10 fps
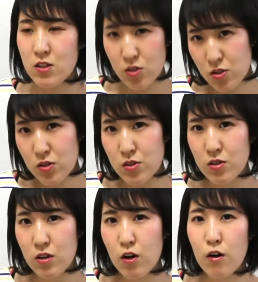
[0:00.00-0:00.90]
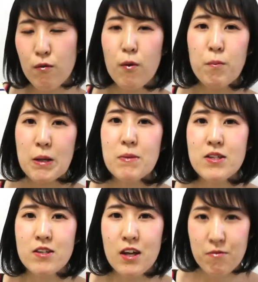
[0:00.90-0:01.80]
tsu for pretty
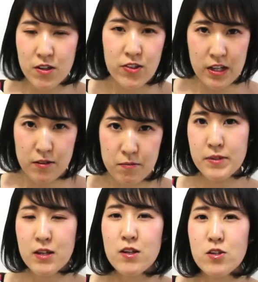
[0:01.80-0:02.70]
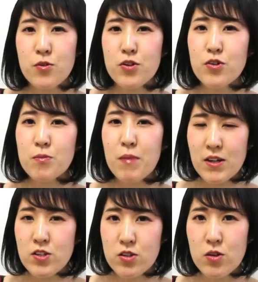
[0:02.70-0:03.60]
much everything. So you
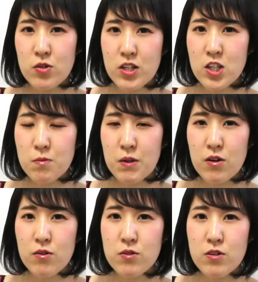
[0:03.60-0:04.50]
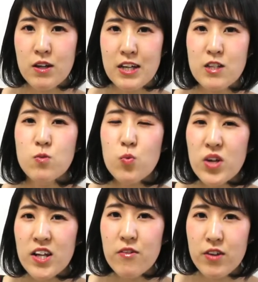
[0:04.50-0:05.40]
must know this because it's
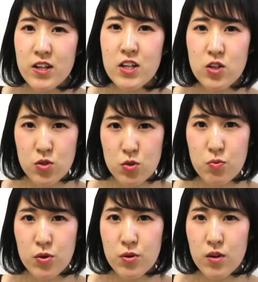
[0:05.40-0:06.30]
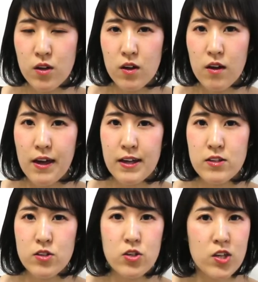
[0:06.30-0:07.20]
really really useful
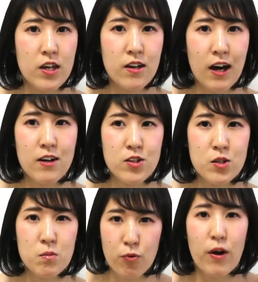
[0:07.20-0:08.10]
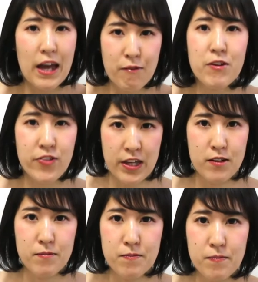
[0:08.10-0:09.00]
and you can count for everything.